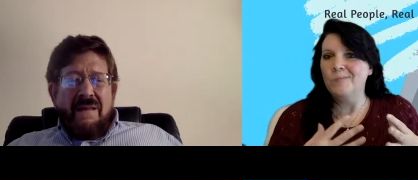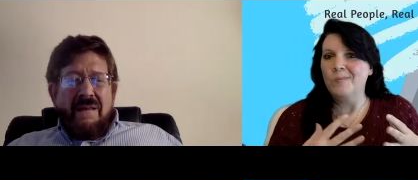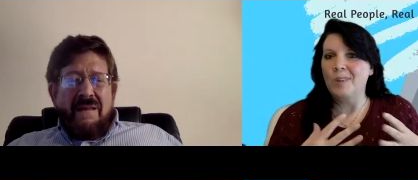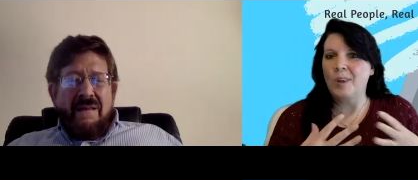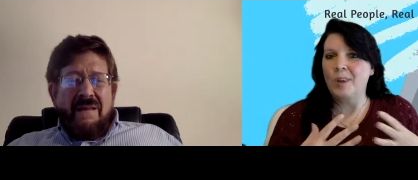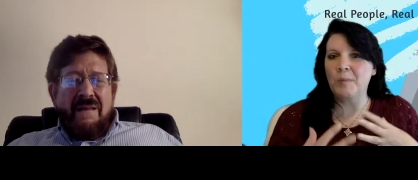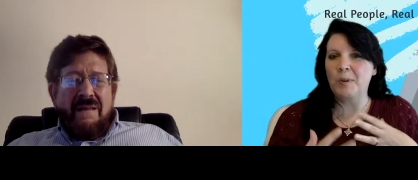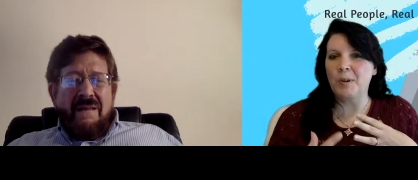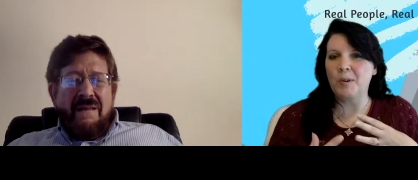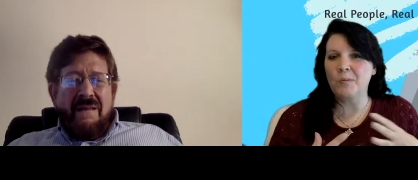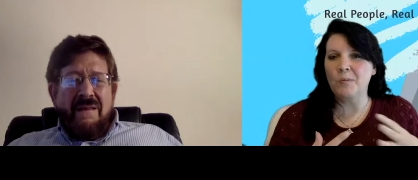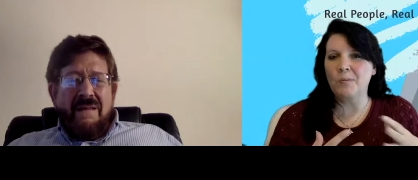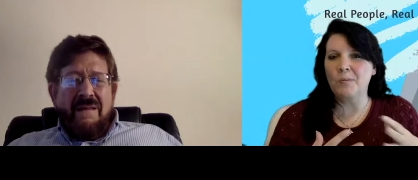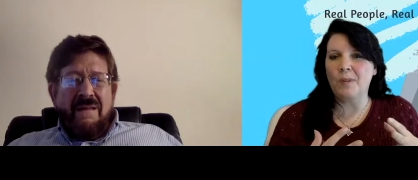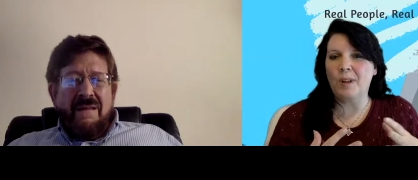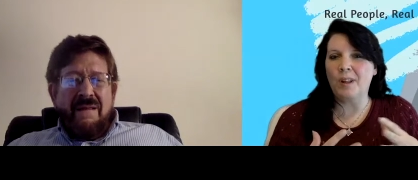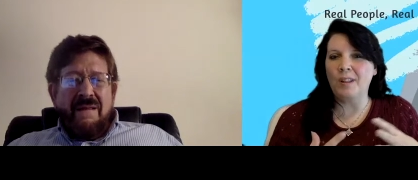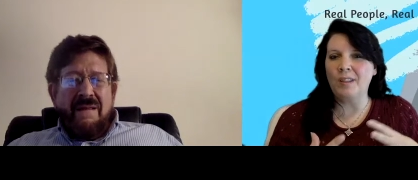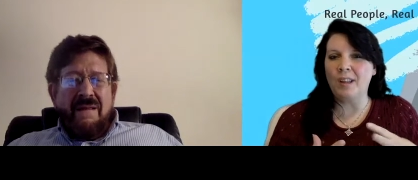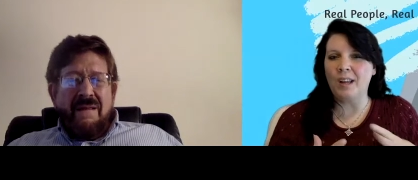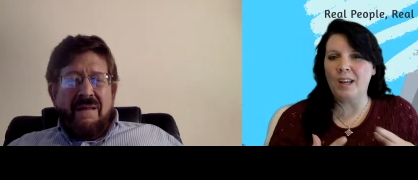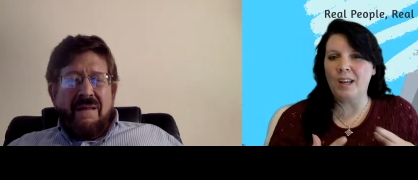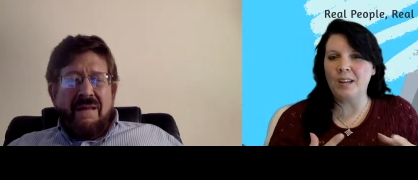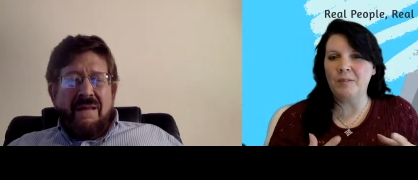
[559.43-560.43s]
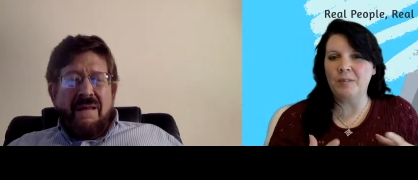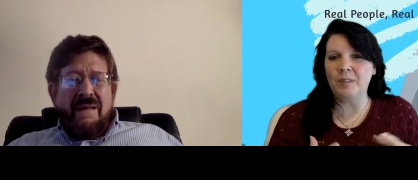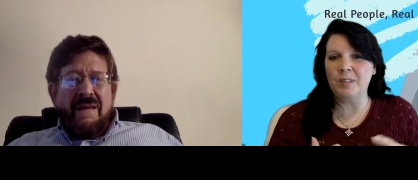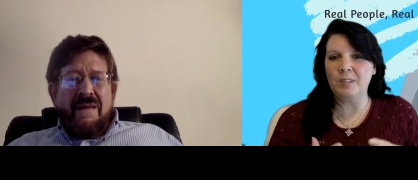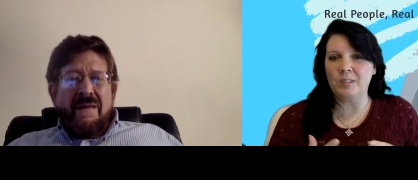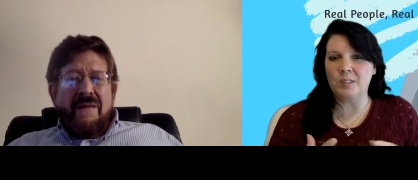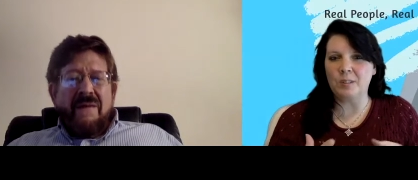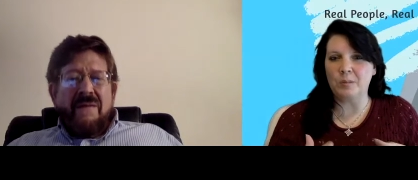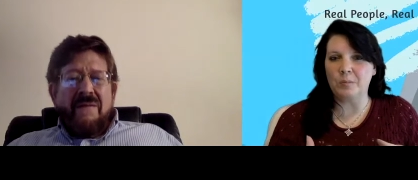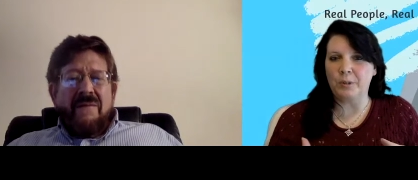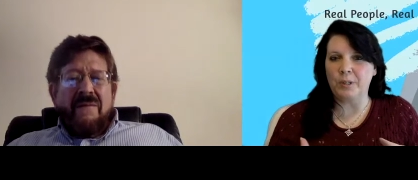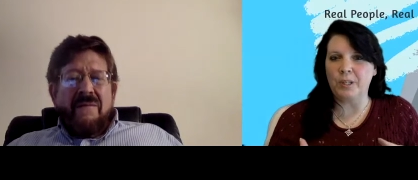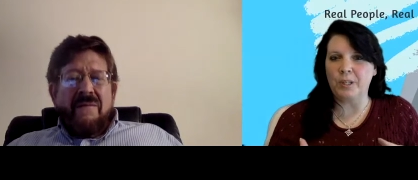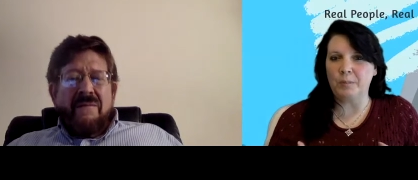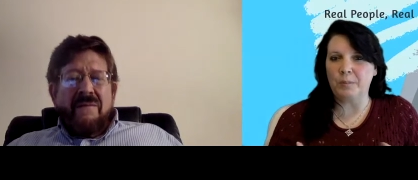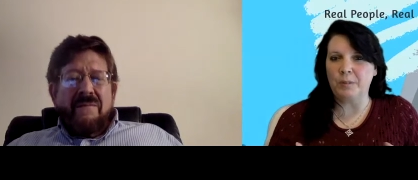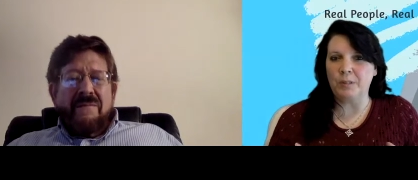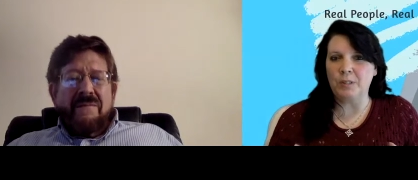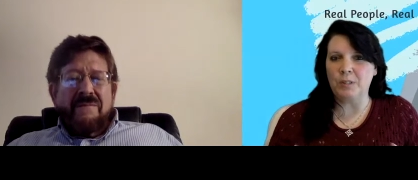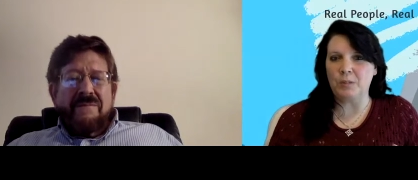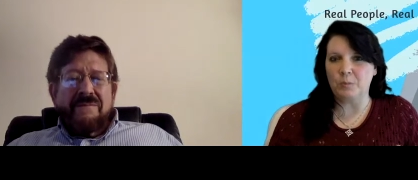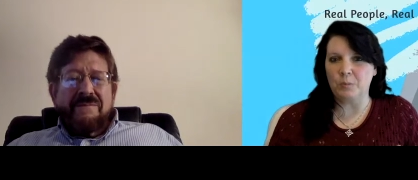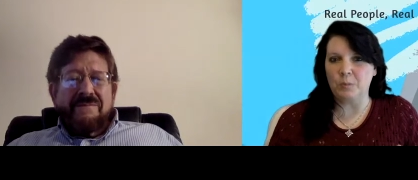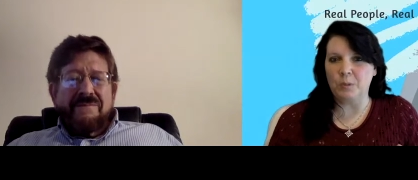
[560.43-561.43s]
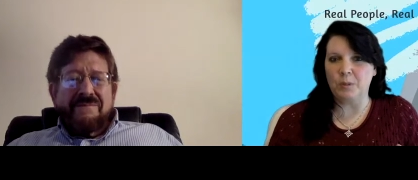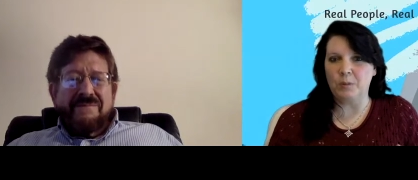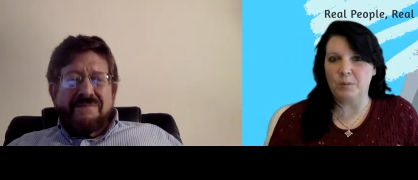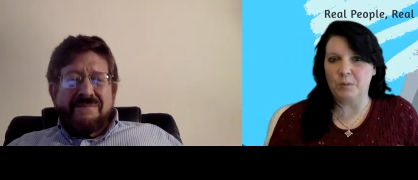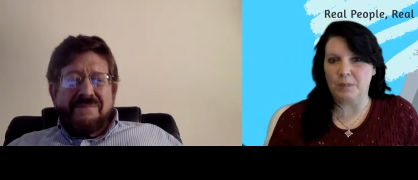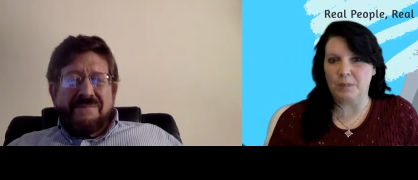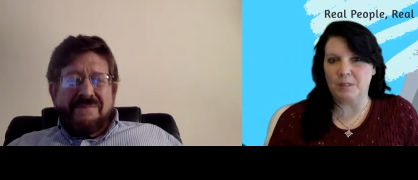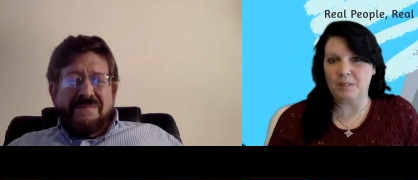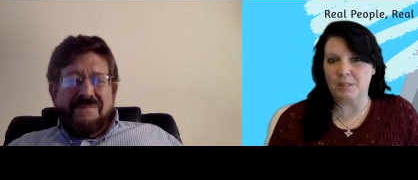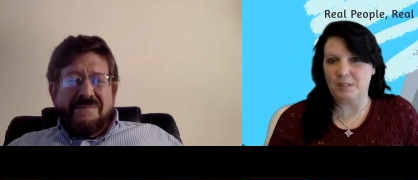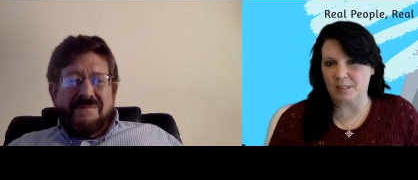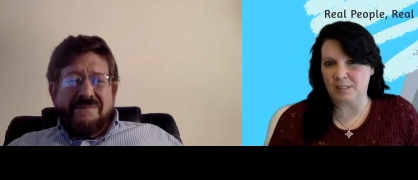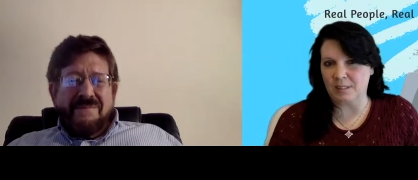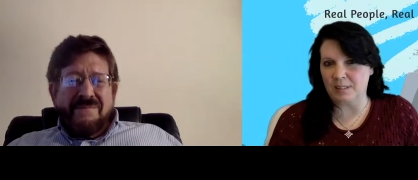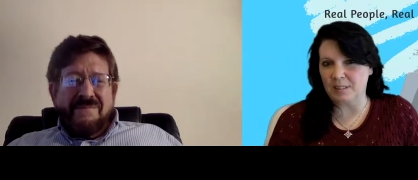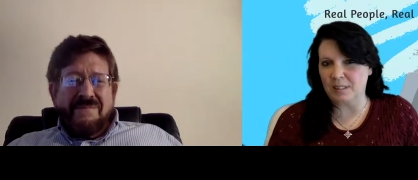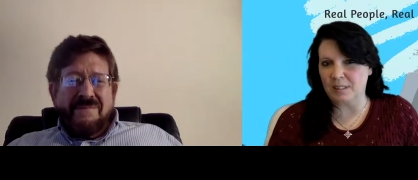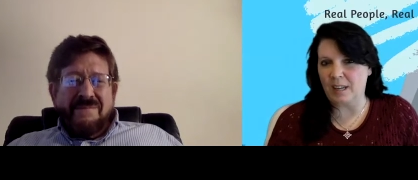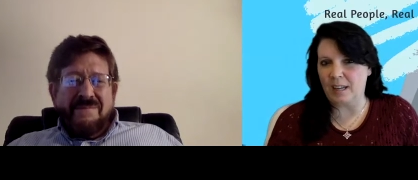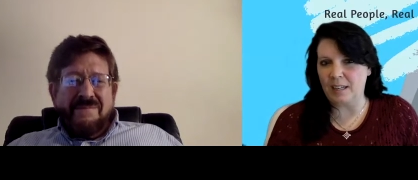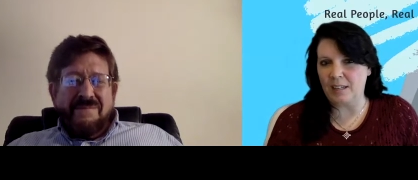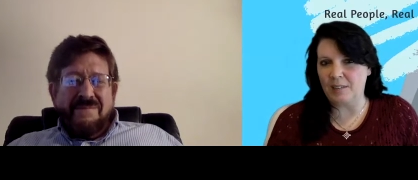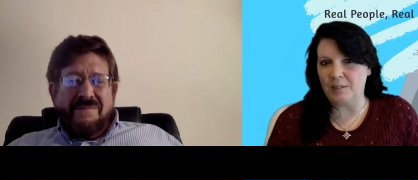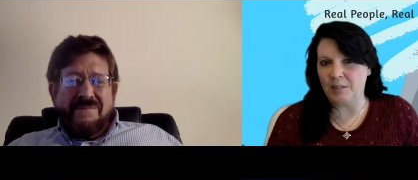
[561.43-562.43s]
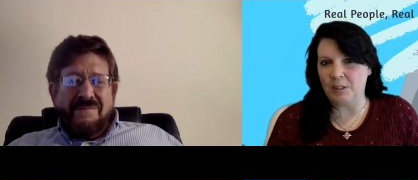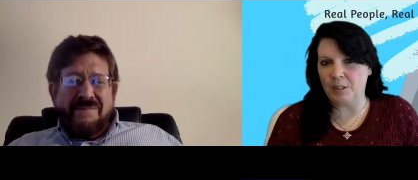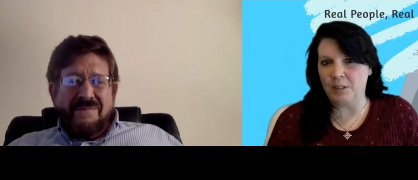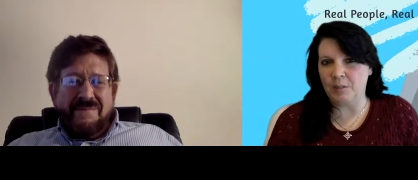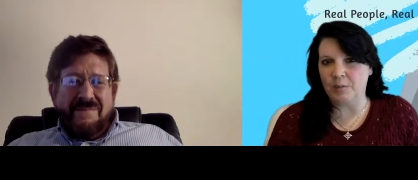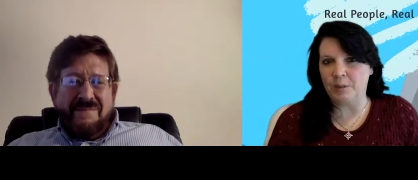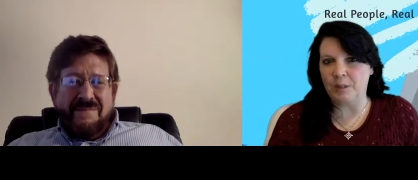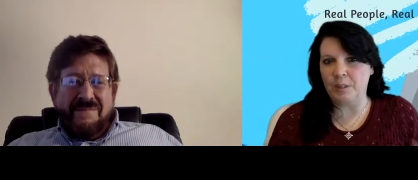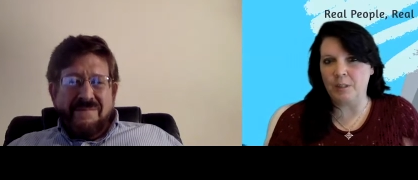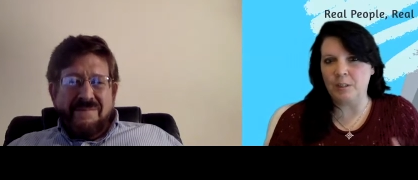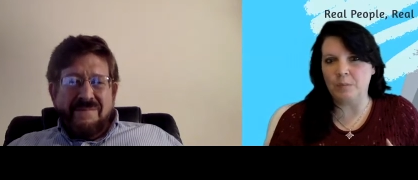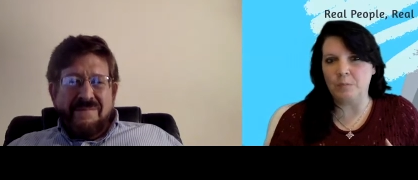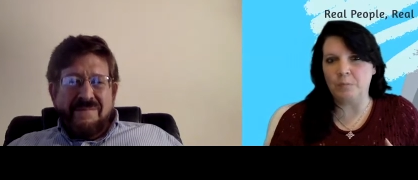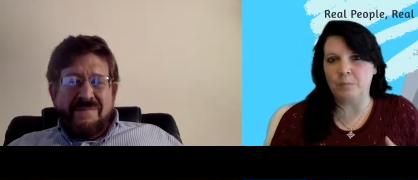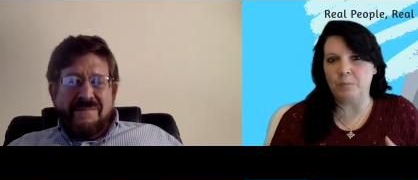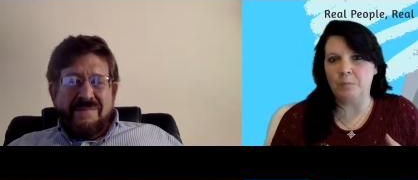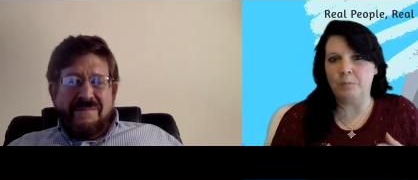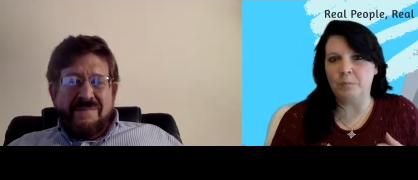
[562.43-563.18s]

Speaker 1: i mean a lot of us are pretty much familiar with this it's kind of in your face